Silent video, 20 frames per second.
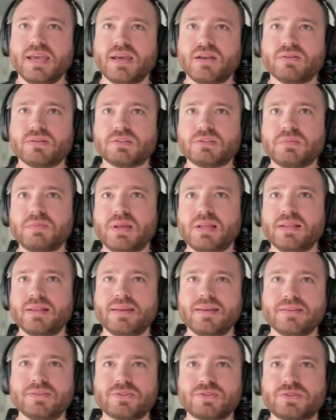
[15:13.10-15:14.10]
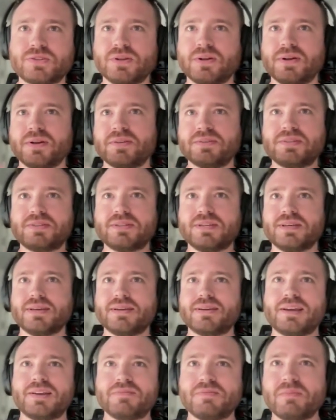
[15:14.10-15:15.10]
and ultimately installed
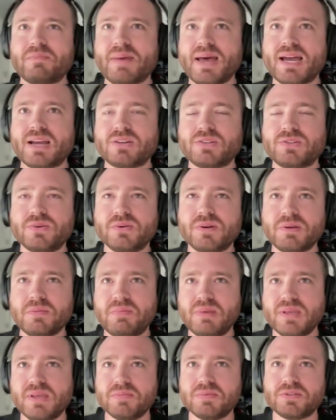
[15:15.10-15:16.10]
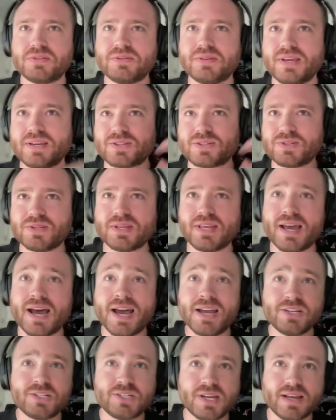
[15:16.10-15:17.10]
uh, kind of a backdoor to be able to actually
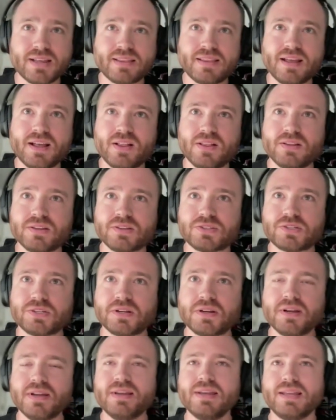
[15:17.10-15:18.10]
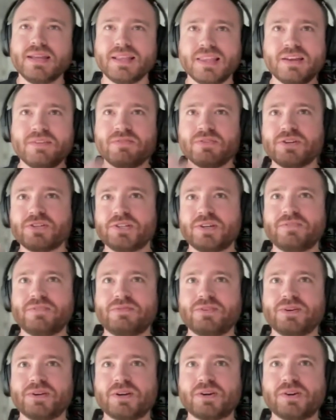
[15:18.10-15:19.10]
hijack that cluster, leverage it
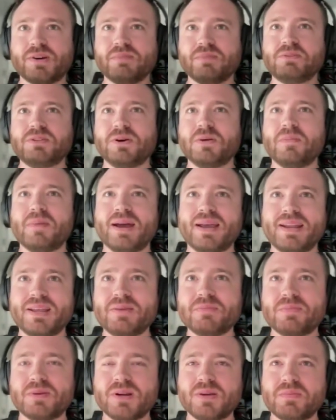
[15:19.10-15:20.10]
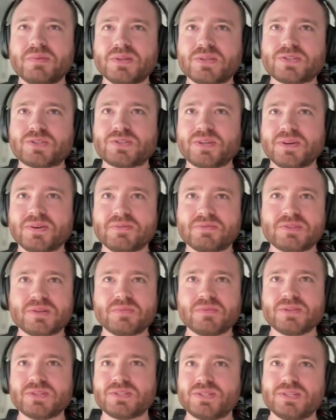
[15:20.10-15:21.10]
for a crypto mining purpose. So
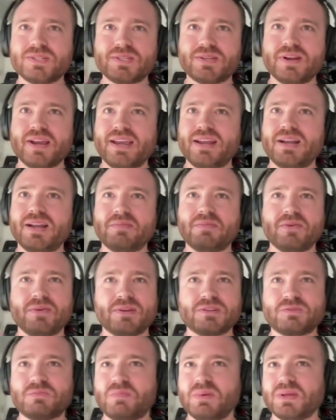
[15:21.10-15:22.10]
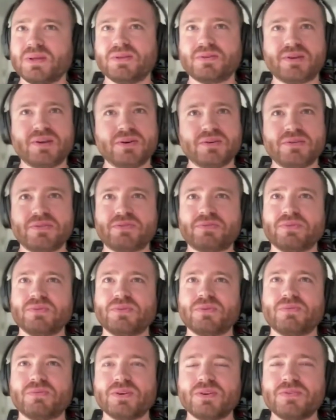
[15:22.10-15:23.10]
someone sees their AWS bill going
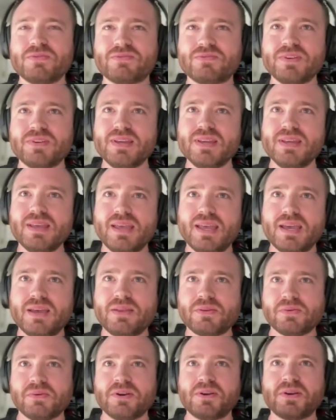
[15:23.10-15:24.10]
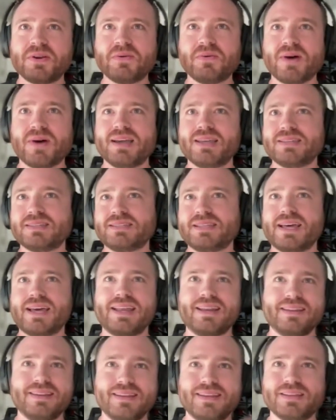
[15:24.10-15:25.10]
through the roof, and they're wondering why is
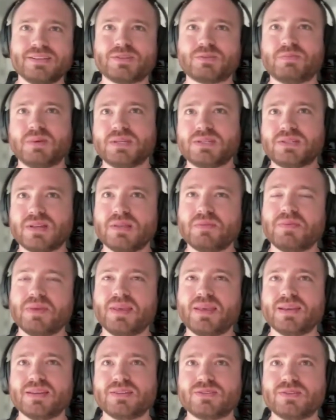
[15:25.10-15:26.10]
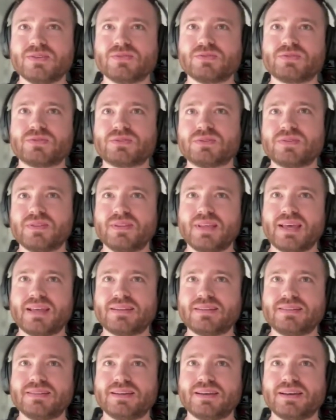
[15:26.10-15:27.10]
that? It's basically because those
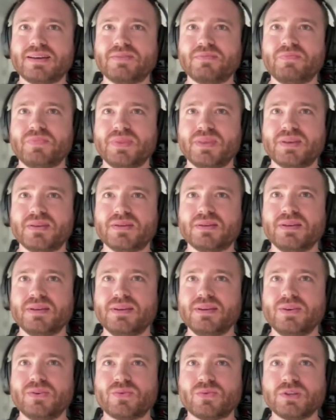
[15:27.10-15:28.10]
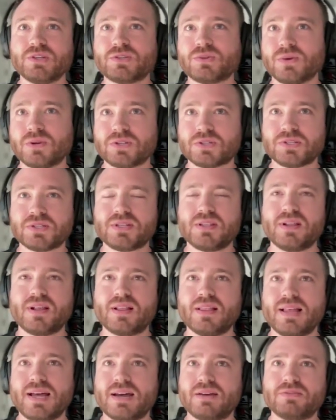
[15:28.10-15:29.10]
that uh, the resources in the
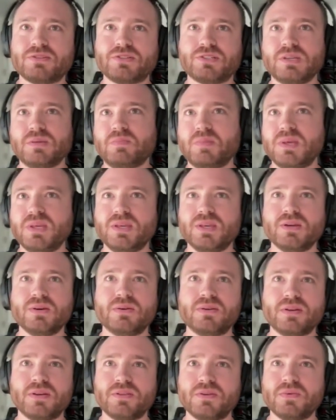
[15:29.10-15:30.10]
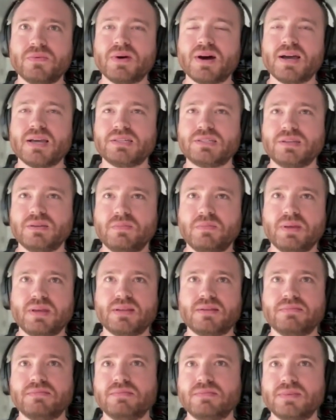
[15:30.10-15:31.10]
cloud, CPU and otherwise, had
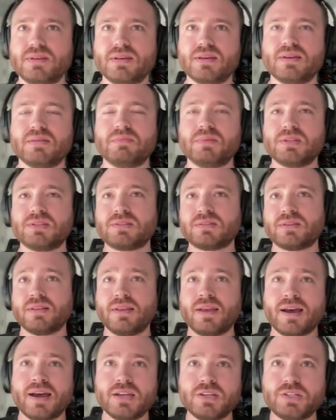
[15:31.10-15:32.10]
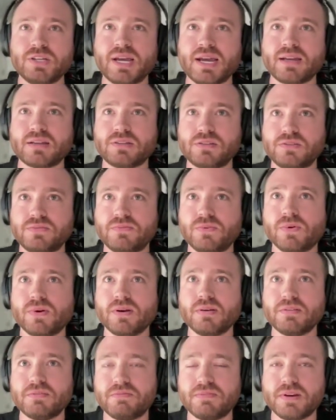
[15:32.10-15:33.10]
been uh, basically hijacked
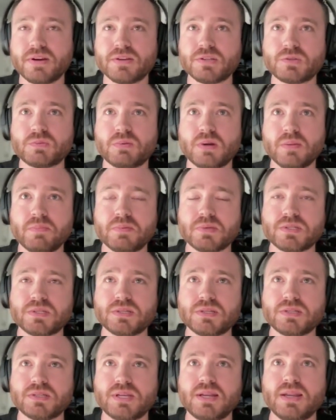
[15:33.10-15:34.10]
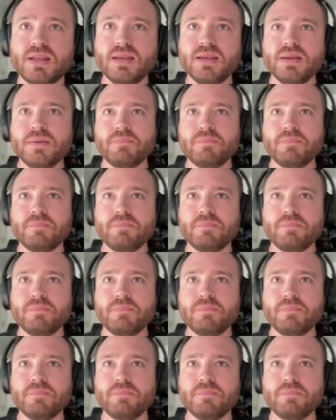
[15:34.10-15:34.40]
for nefarious purposes. And